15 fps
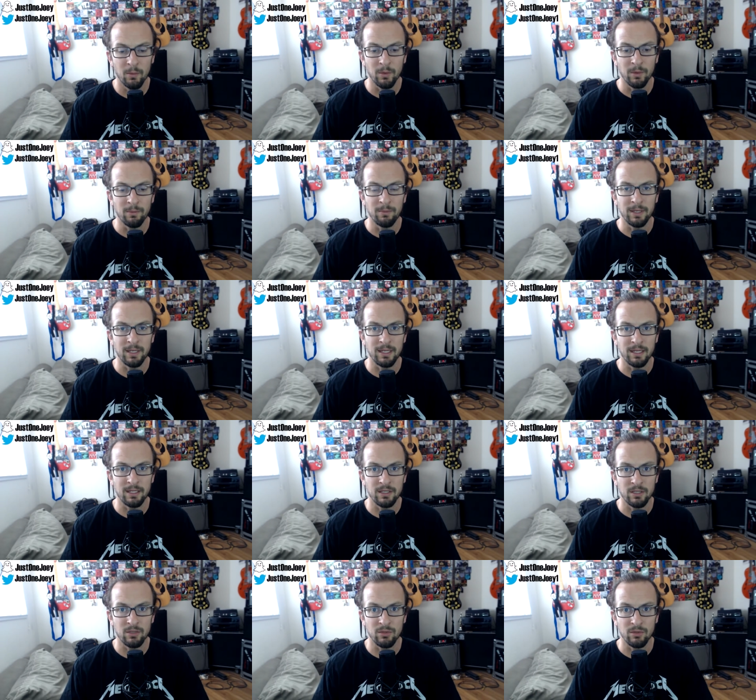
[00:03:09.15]
would be
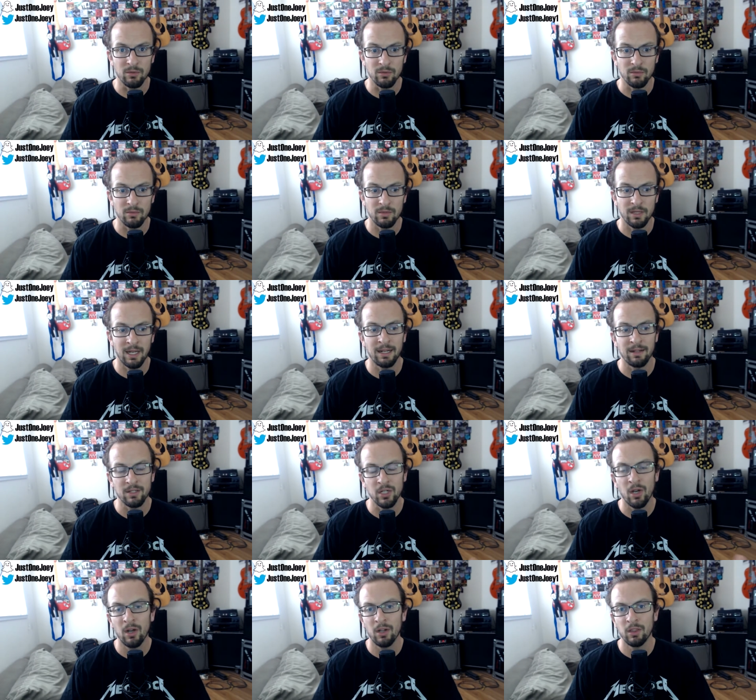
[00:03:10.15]
to kind of
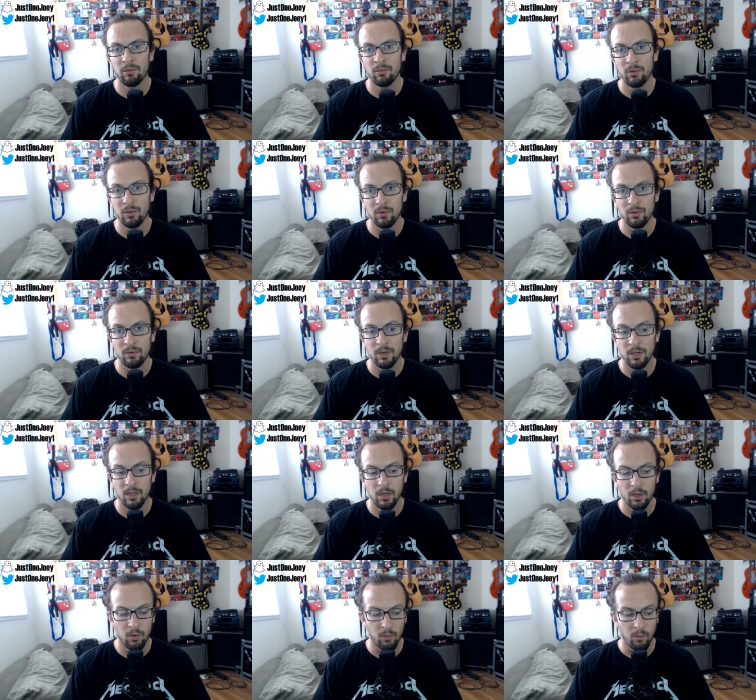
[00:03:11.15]
talk through
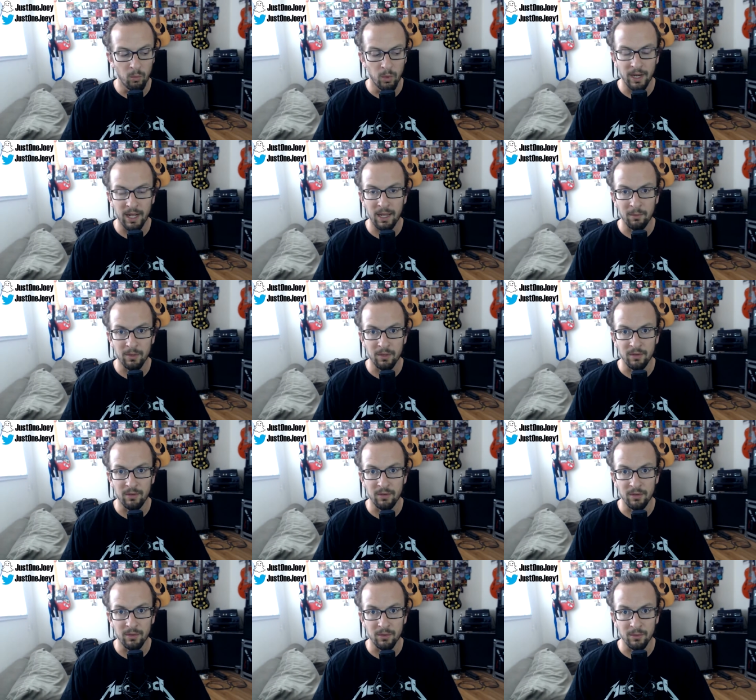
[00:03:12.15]
what I would
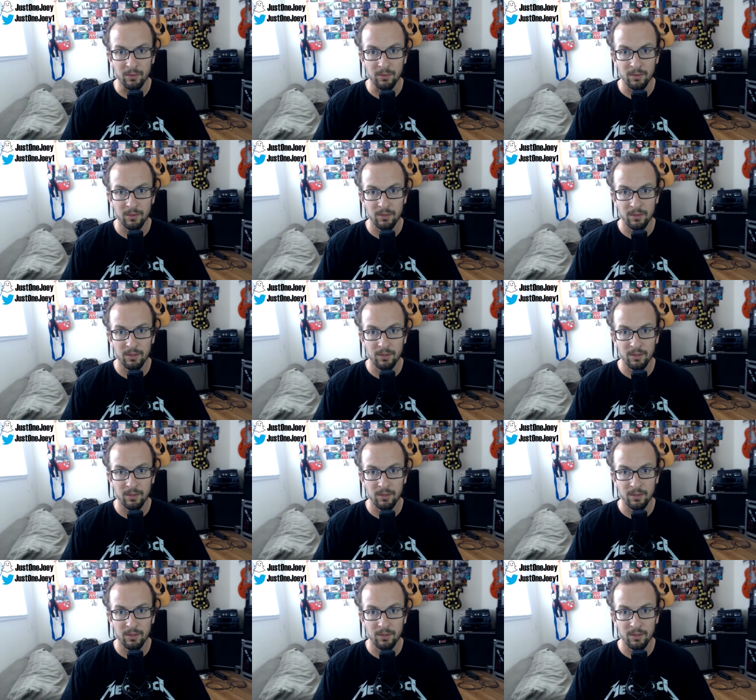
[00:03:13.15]
do